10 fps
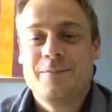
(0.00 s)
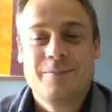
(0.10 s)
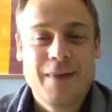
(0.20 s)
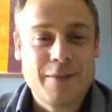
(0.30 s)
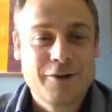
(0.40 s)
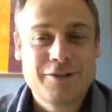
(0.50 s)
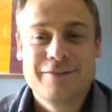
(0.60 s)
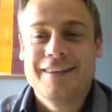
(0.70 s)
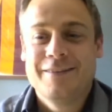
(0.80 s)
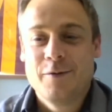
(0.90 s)
make the most
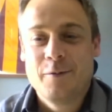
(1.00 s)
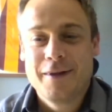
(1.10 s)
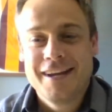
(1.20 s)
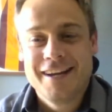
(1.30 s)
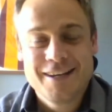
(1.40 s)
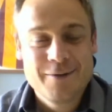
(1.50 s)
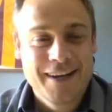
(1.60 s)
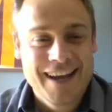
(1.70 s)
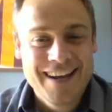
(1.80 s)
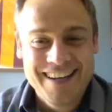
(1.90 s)
of it. You won't be
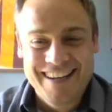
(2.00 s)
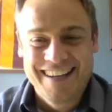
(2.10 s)
coming again.